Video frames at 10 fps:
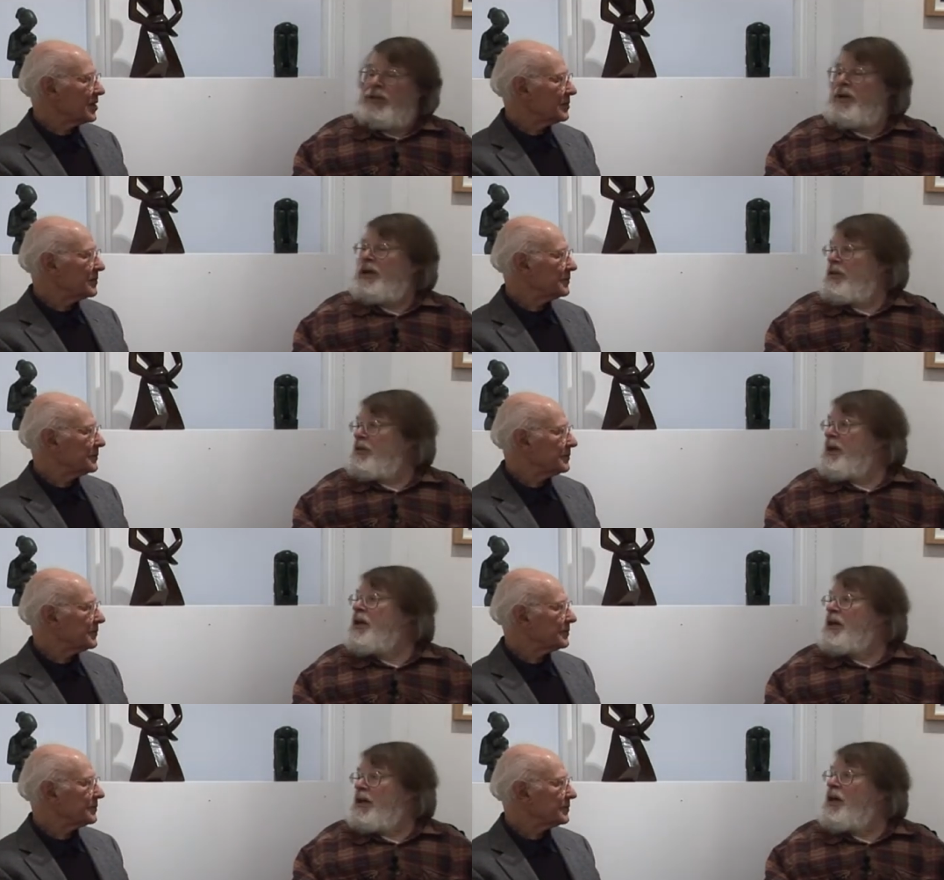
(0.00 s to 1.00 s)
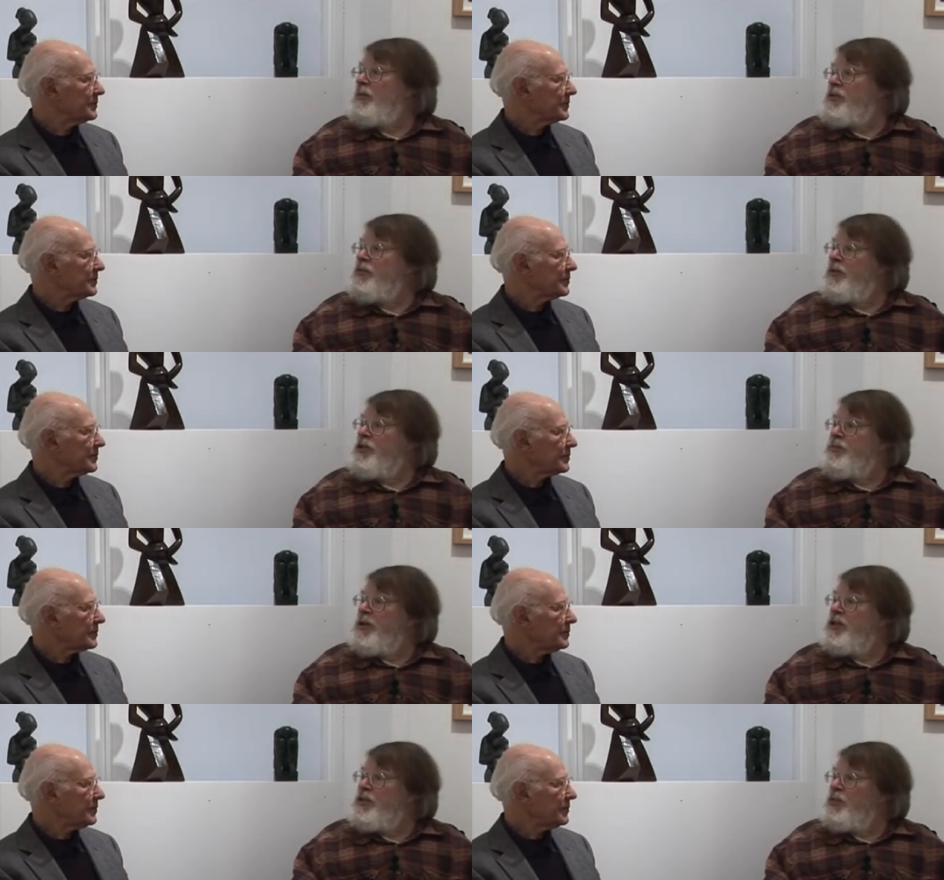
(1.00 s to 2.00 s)
Speaker 1: make, the making comes from a
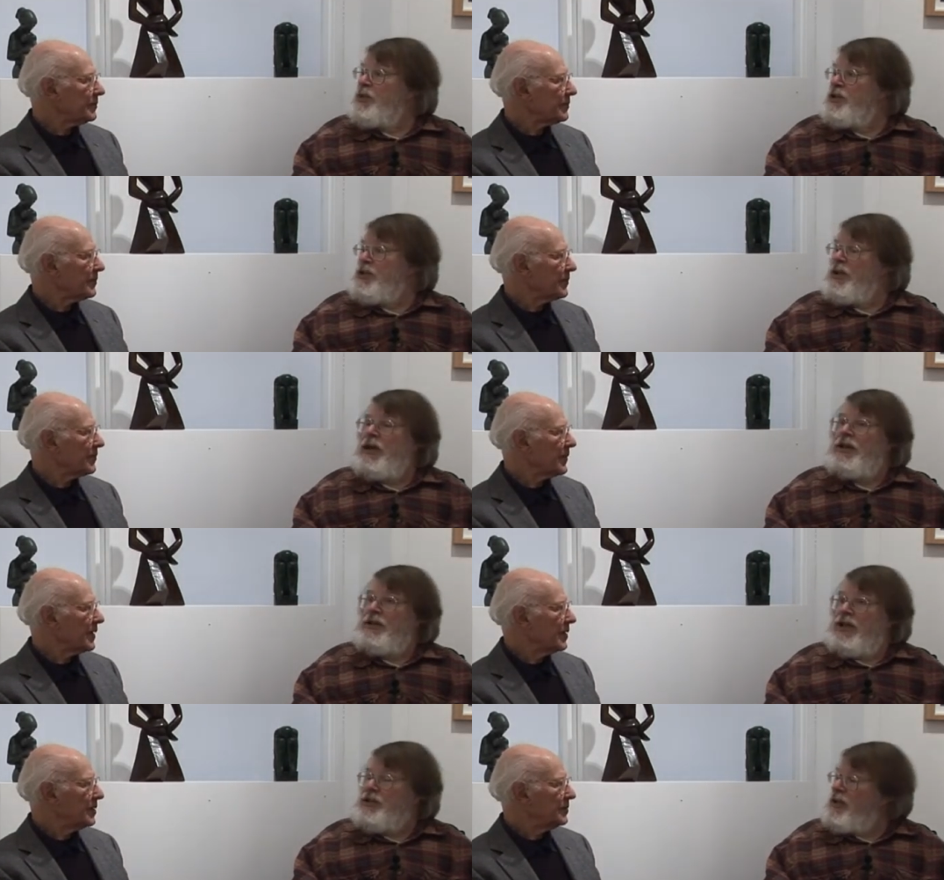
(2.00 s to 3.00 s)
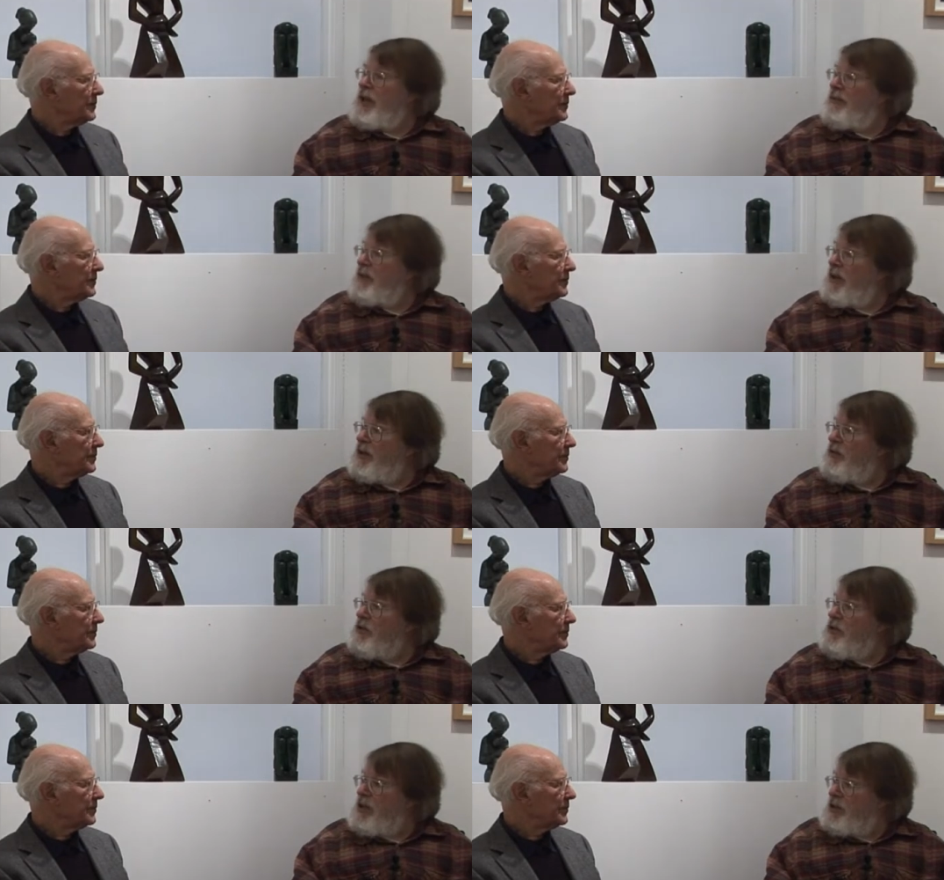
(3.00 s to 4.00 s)
space which doesn't have
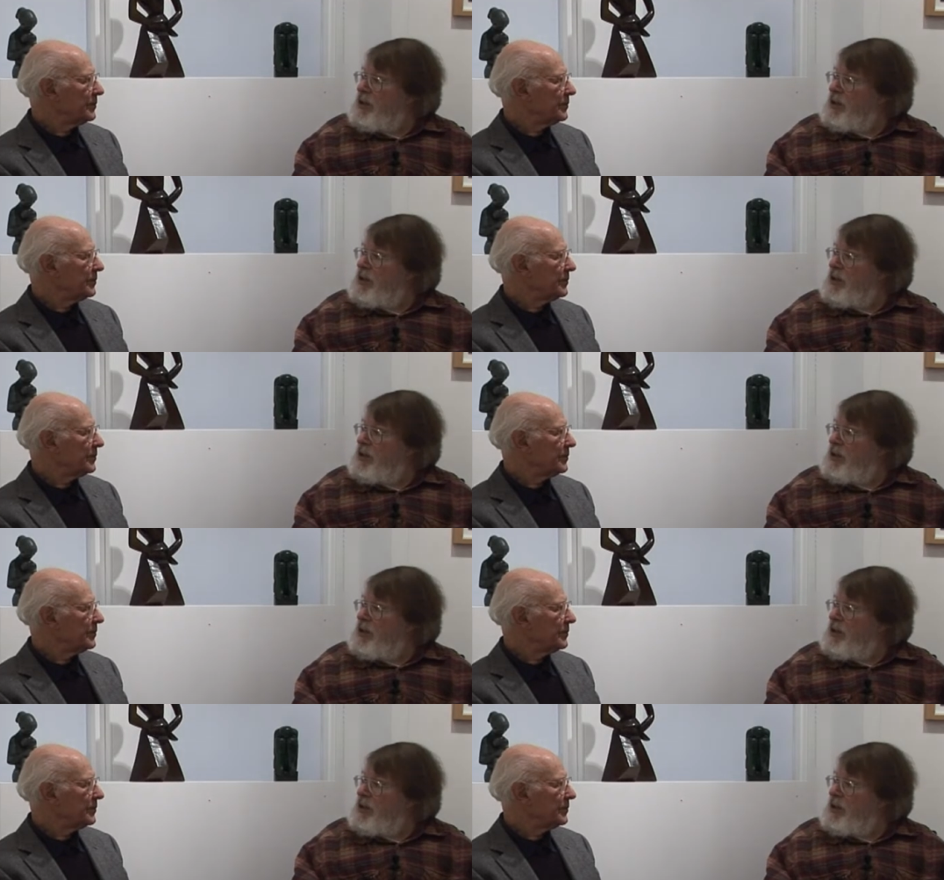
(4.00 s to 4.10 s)
language, doesn't